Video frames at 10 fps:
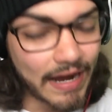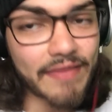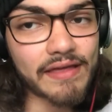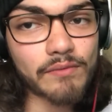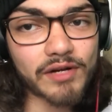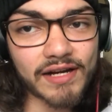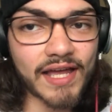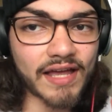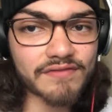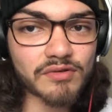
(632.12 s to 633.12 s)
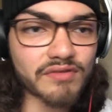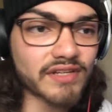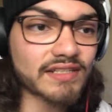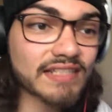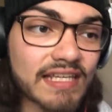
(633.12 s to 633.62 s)
And then we're gonna have sort of a
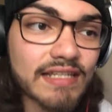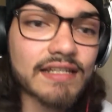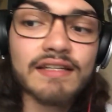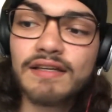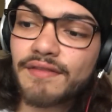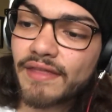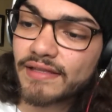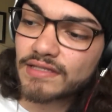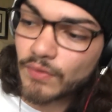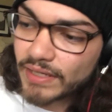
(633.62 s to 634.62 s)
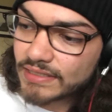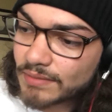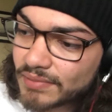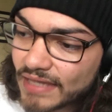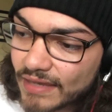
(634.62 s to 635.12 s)
lead that's going to
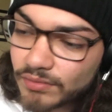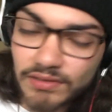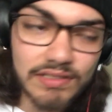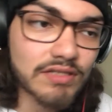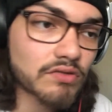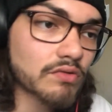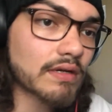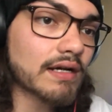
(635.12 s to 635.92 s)
be able to